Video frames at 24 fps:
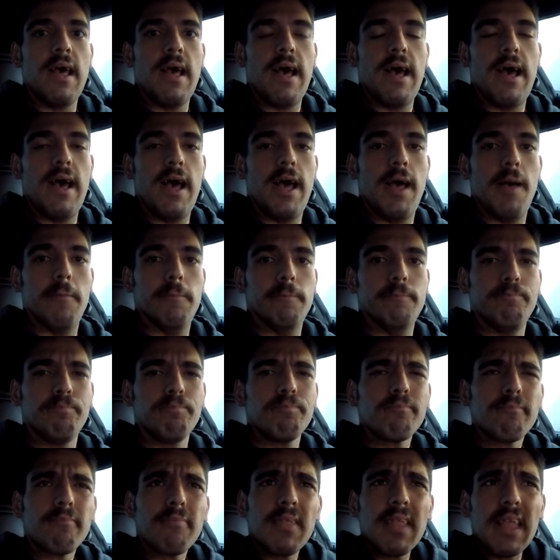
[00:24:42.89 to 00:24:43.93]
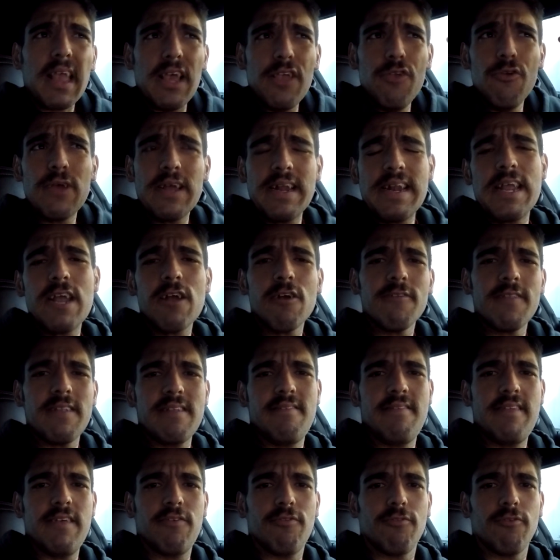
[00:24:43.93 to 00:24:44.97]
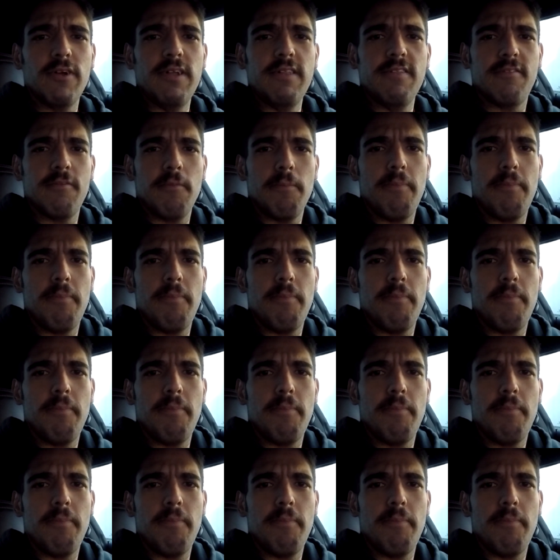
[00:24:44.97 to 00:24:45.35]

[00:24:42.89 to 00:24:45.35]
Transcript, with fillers: Um, you can hear the difference,